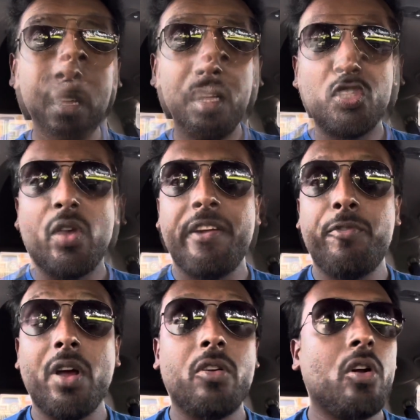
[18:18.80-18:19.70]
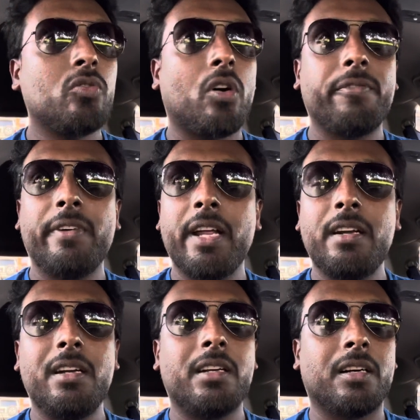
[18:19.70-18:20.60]
So if you are not
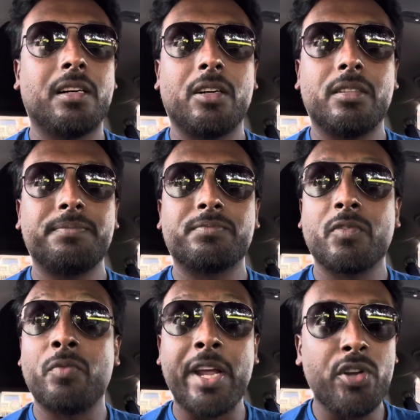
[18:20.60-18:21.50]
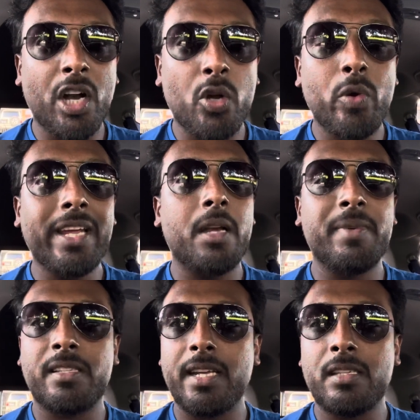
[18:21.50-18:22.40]
confident where you are doing any
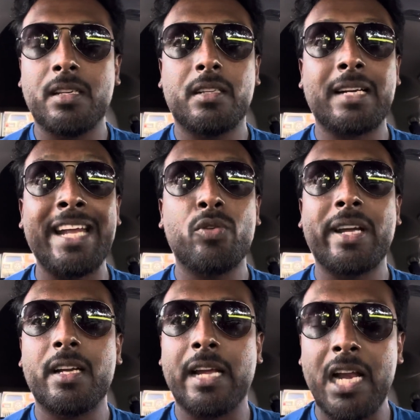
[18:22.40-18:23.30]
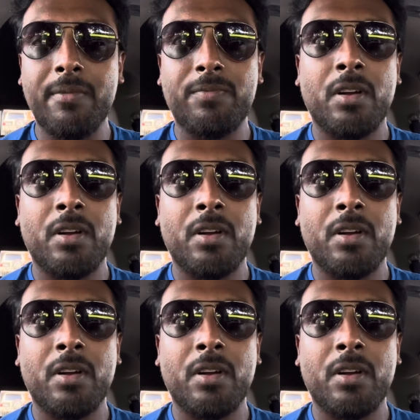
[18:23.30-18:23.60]
mistakes, try to get a help